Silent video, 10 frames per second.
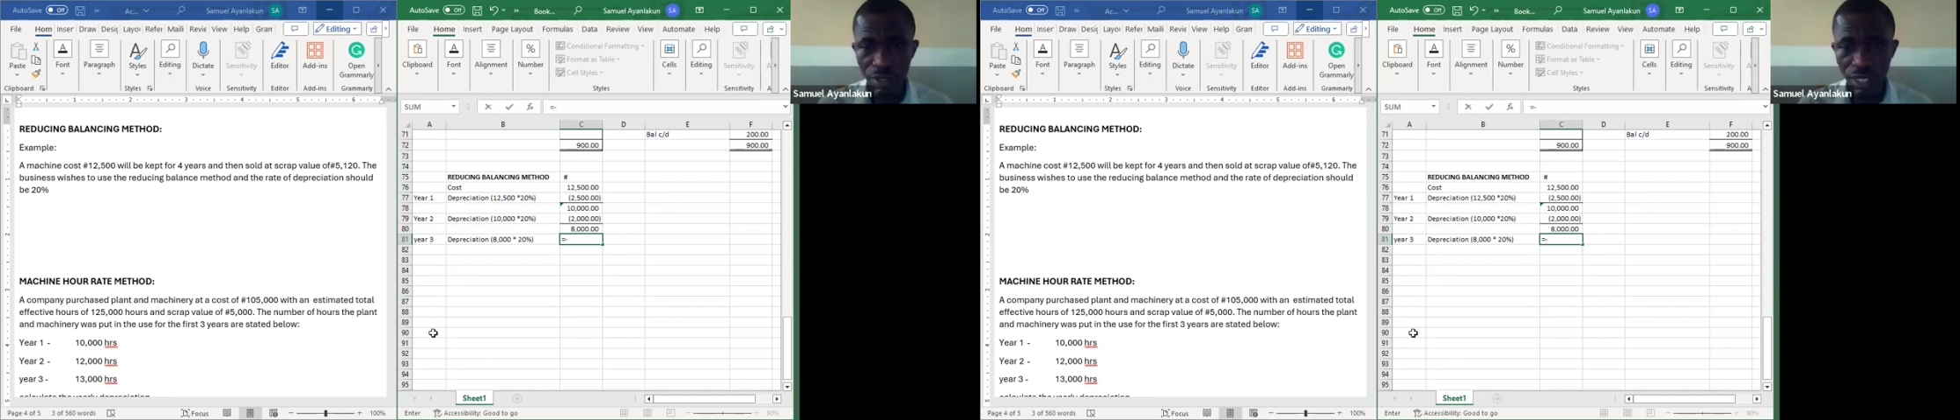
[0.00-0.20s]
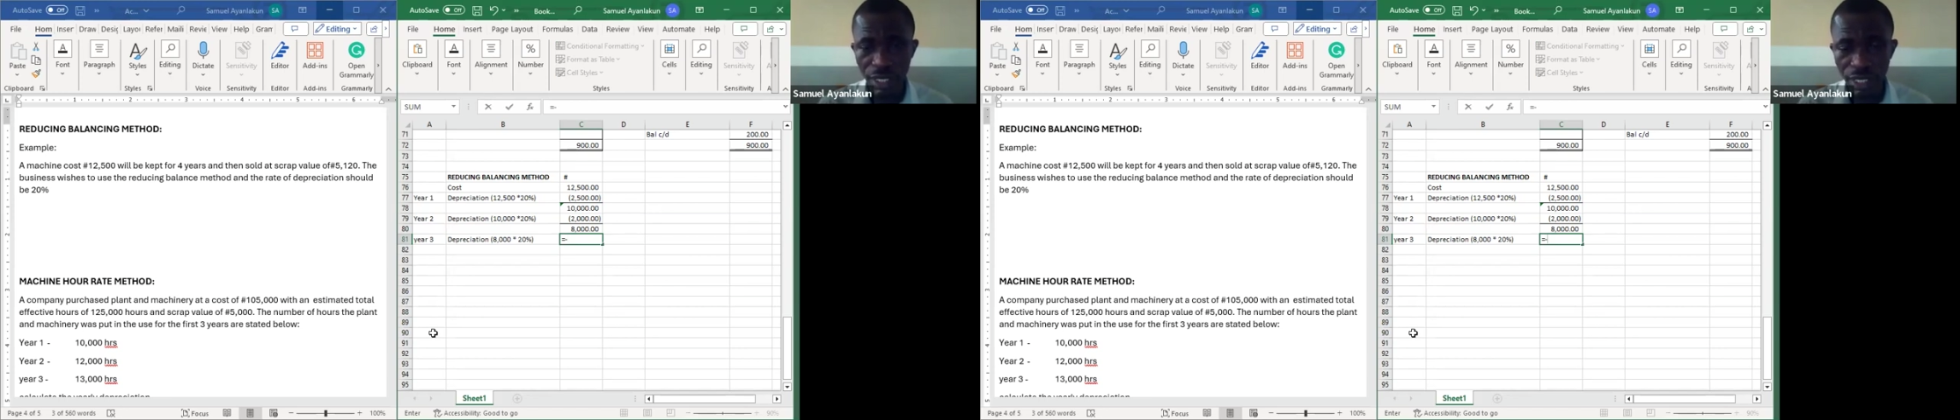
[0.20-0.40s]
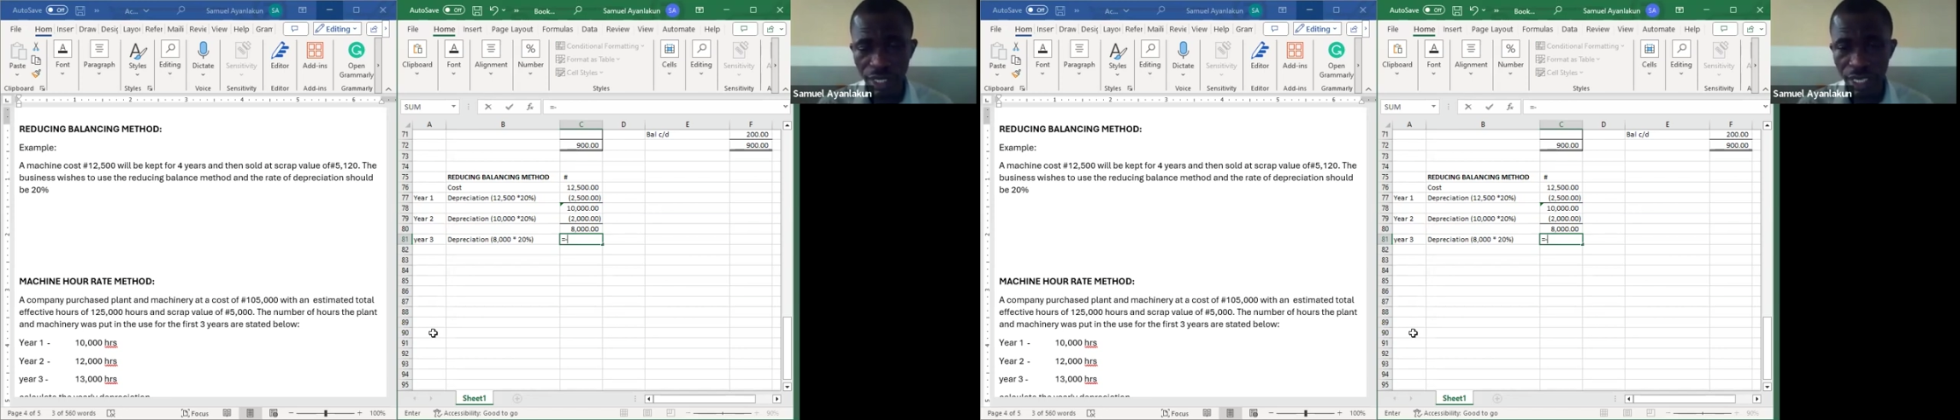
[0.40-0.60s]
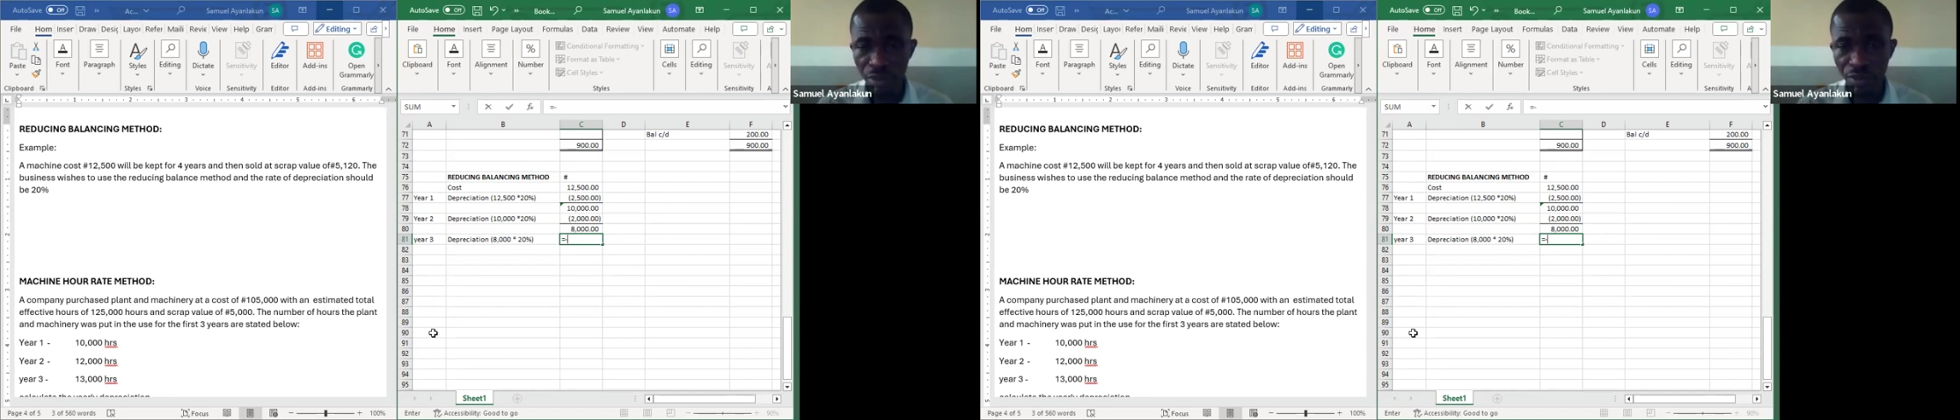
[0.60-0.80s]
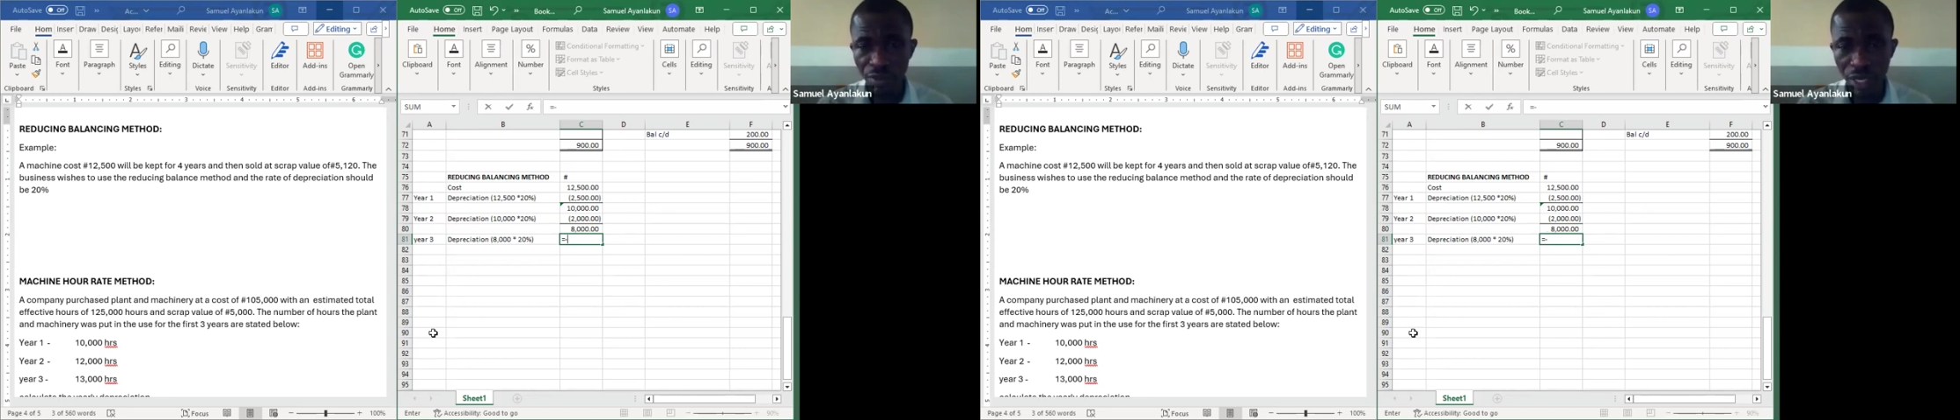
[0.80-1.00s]
the net
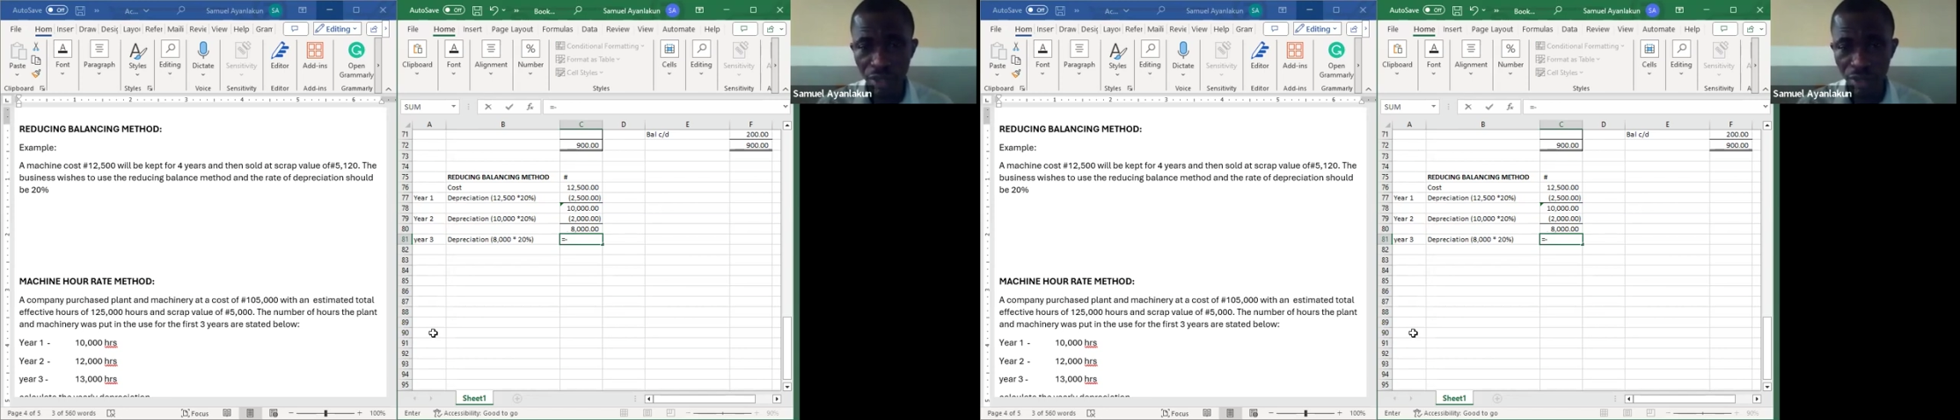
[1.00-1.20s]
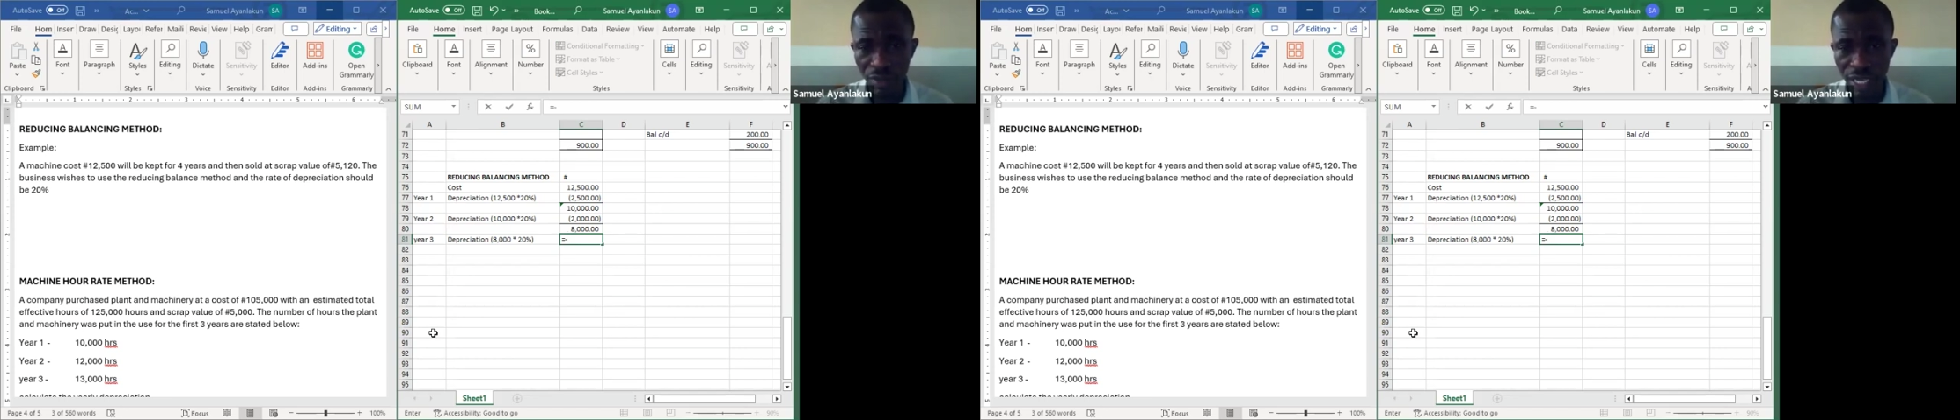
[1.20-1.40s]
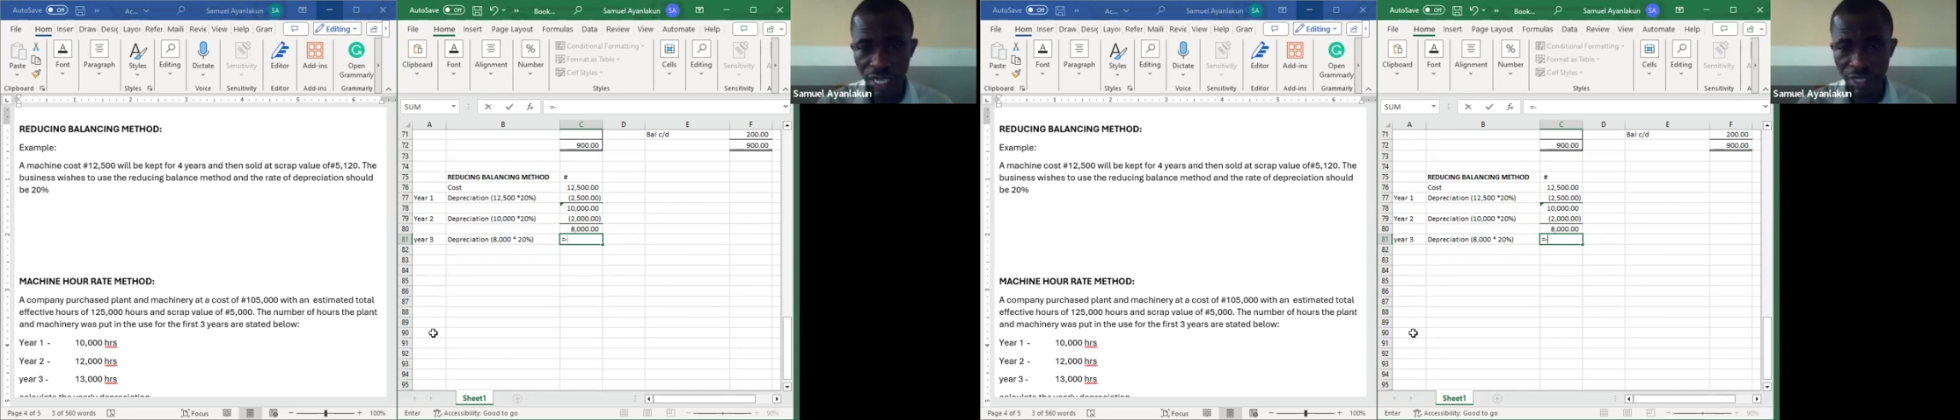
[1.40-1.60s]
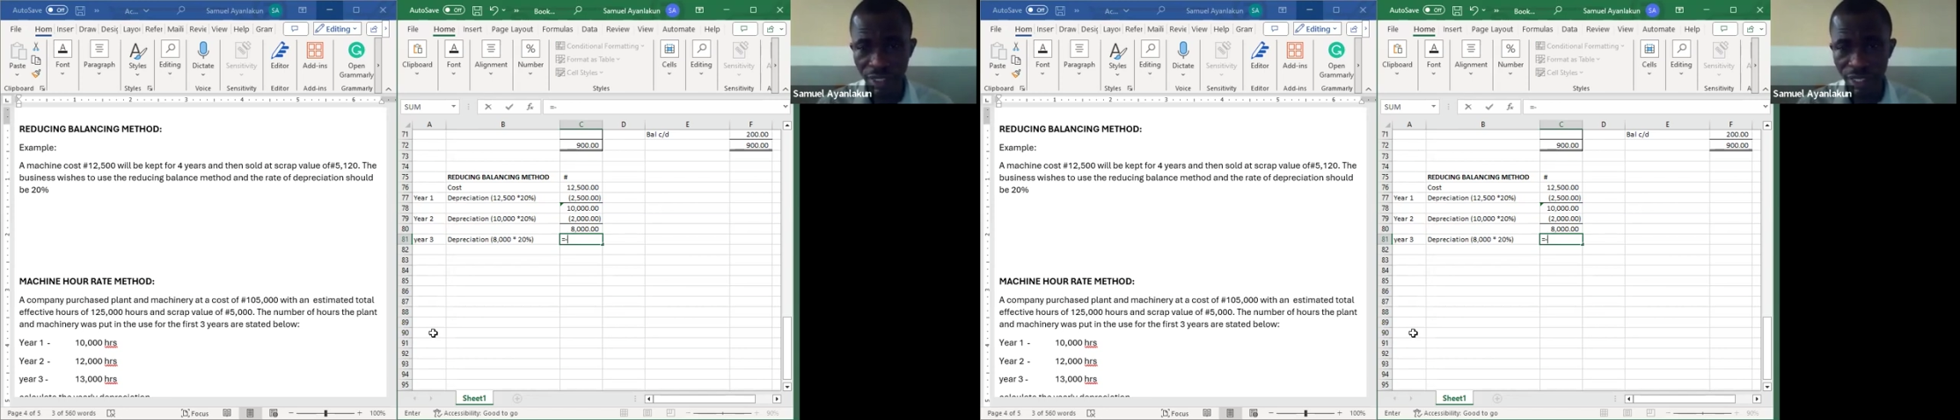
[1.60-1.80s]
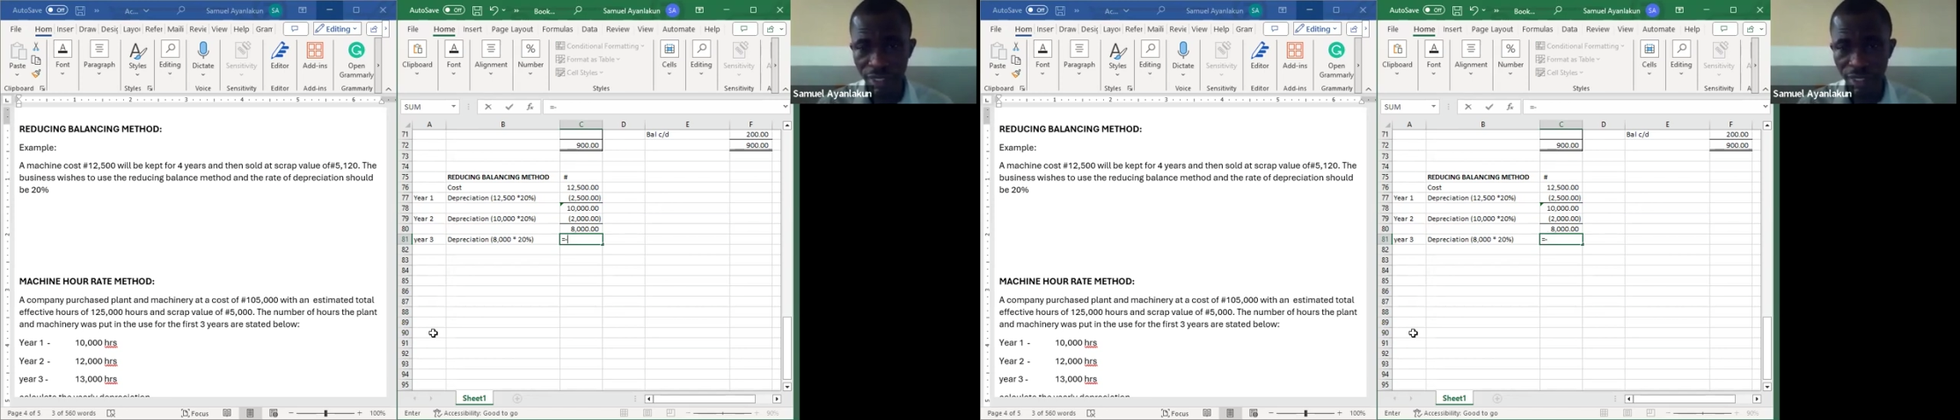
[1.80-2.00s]
book value of the asset